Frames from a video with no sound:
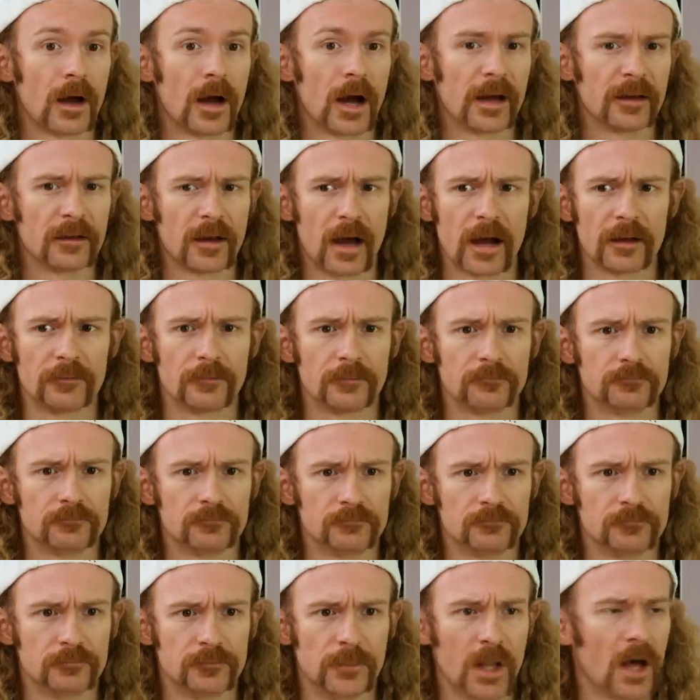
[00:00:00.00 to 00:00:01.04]
I
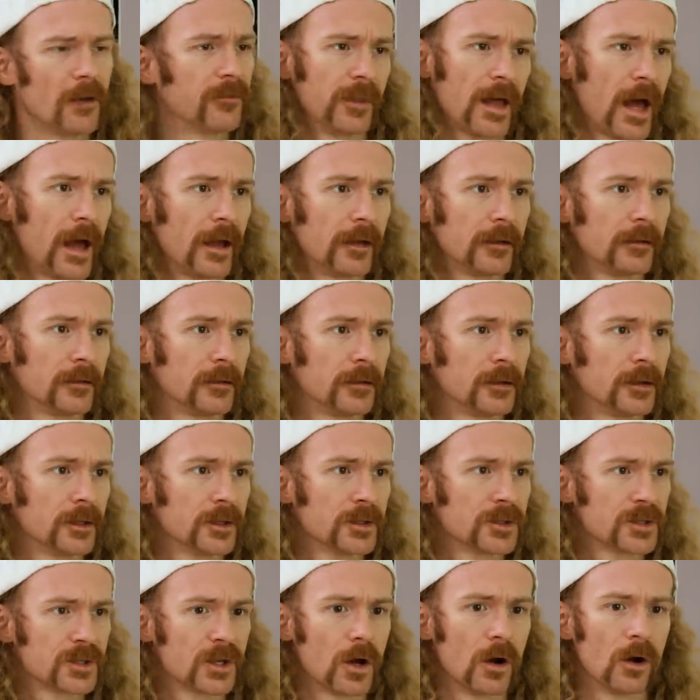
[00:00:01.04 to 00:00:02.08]
love that.
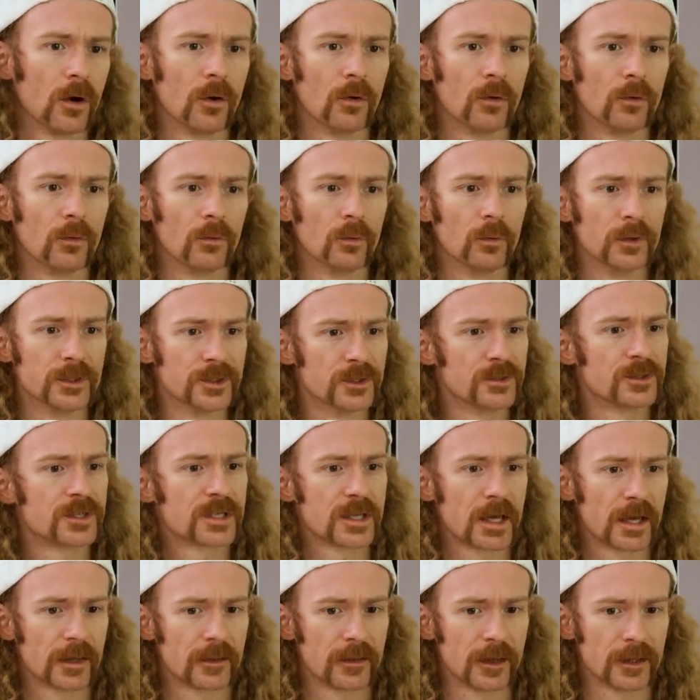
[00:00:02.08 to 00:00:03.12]
So would you
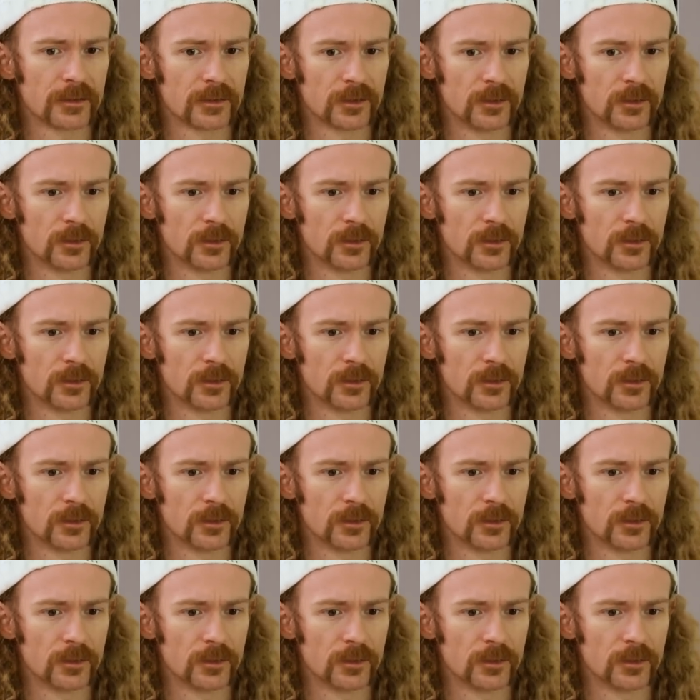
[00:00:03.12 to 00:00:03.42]
say that